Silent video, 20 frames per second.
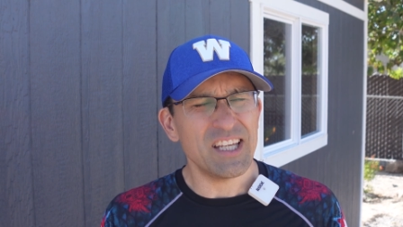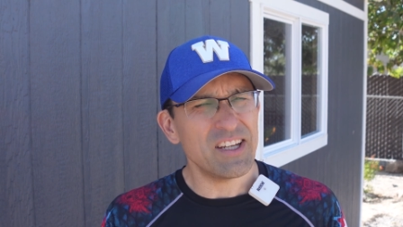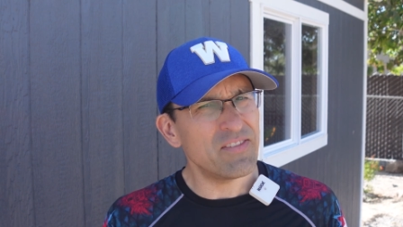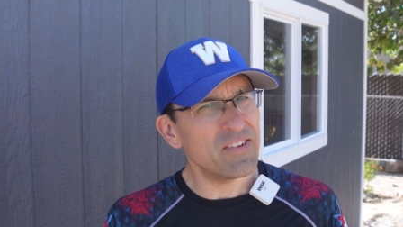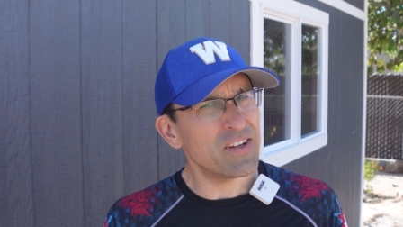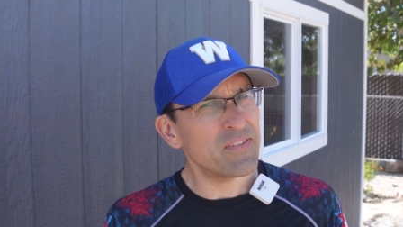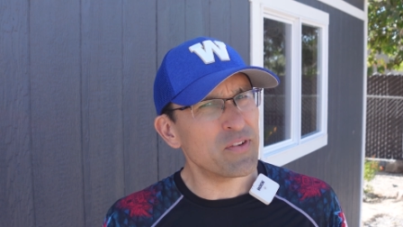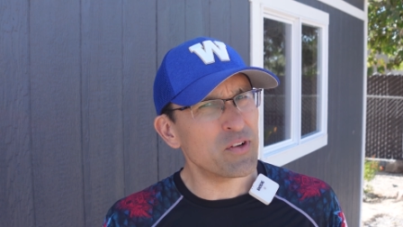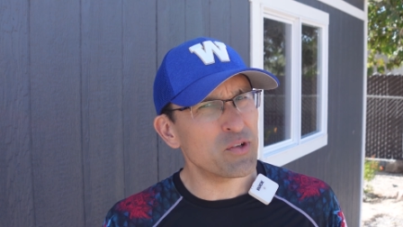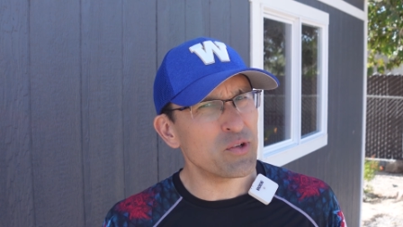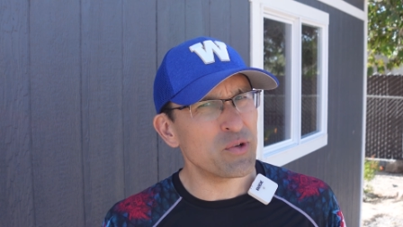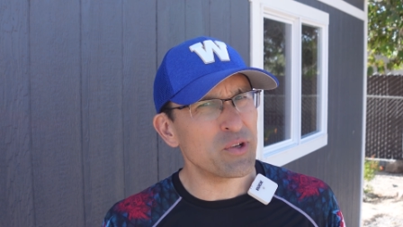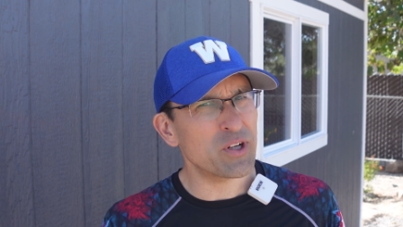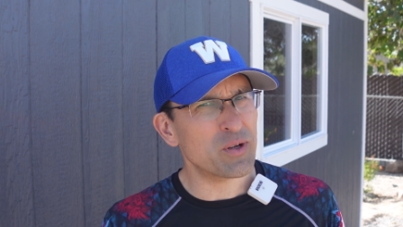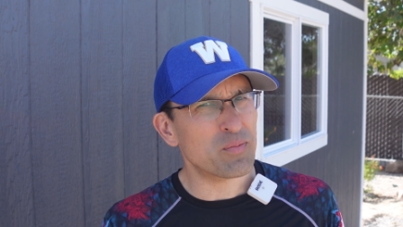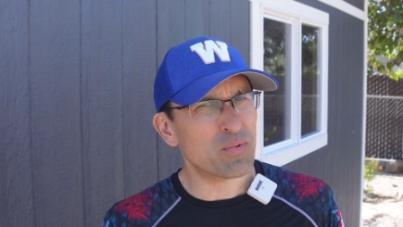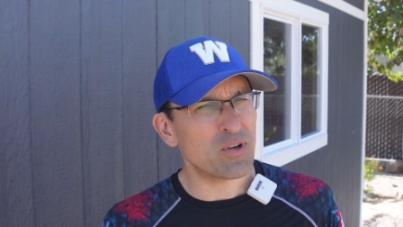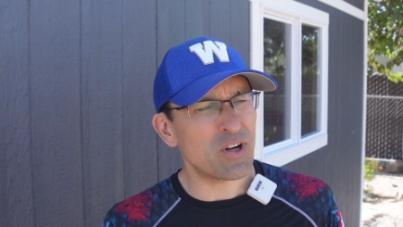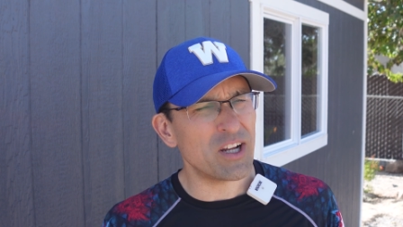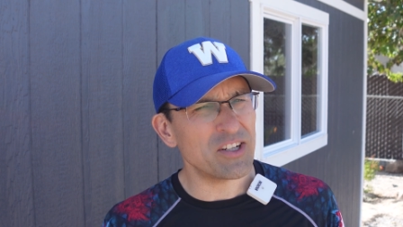Even if you're doing
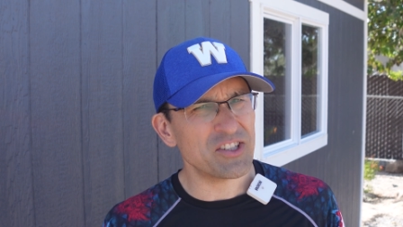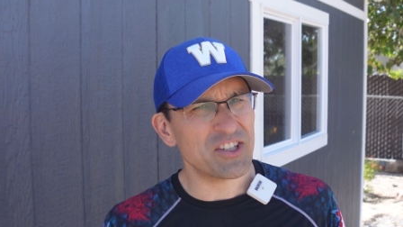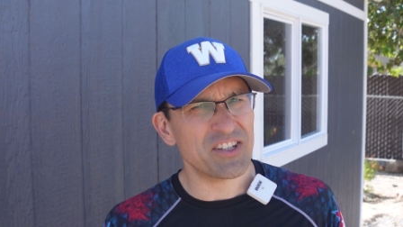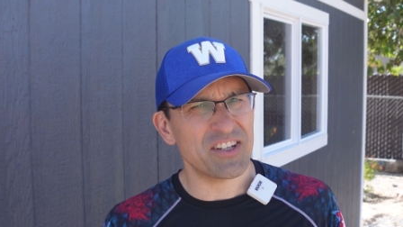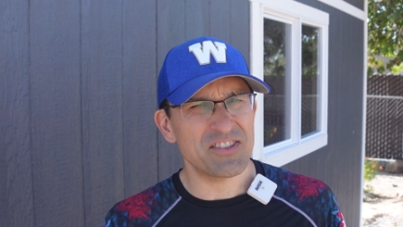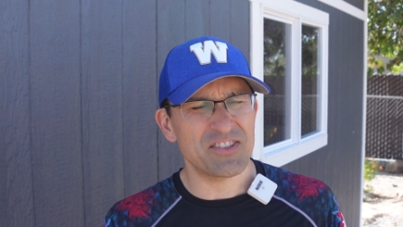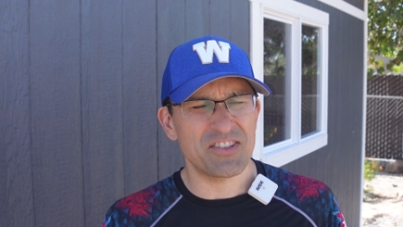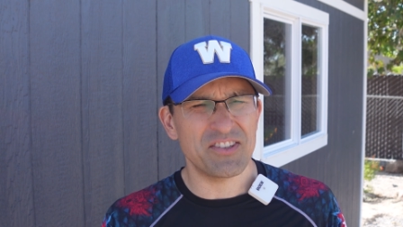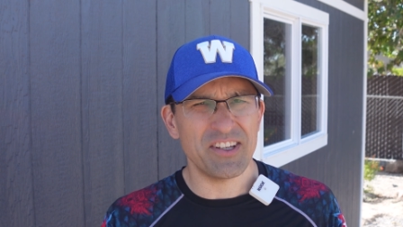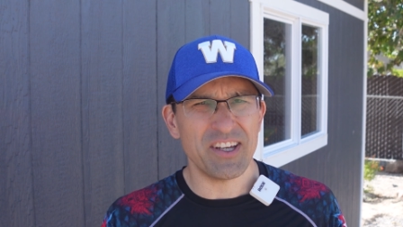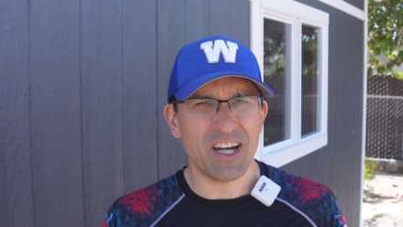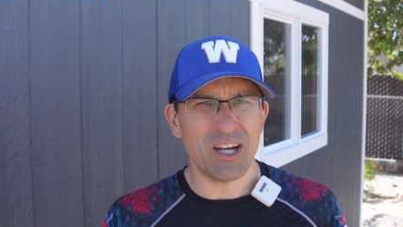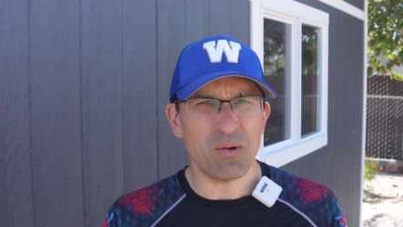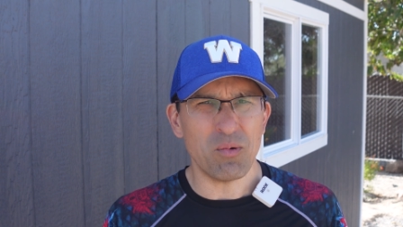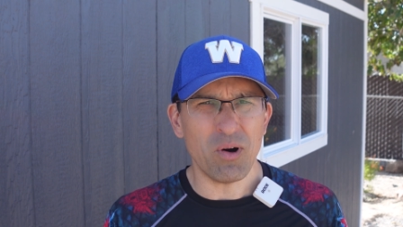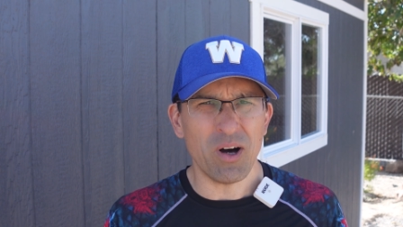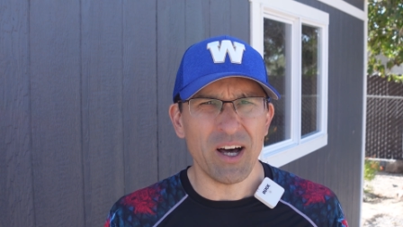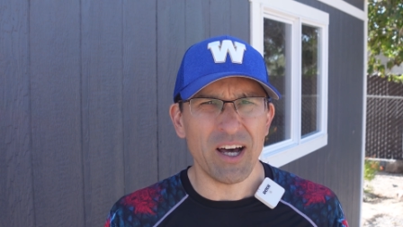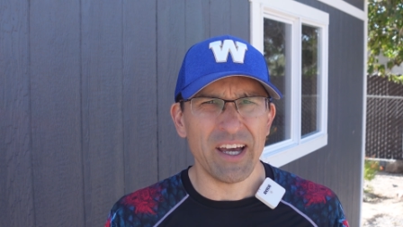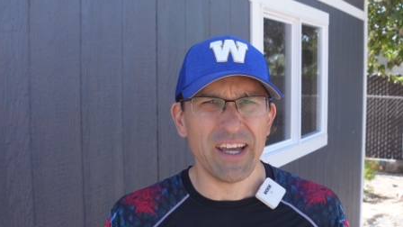a project as a
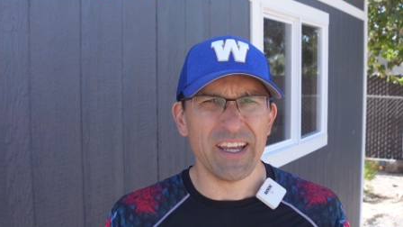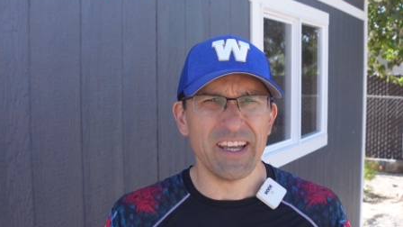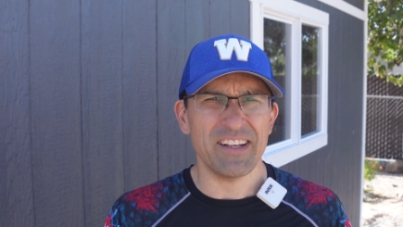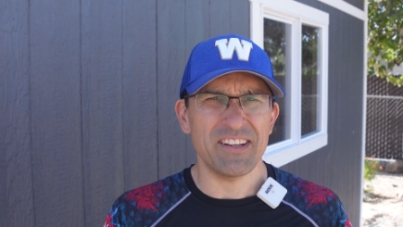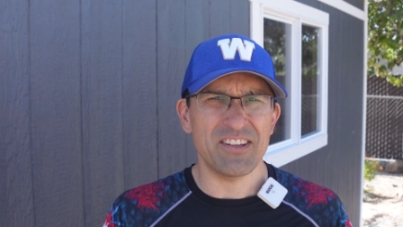DIY,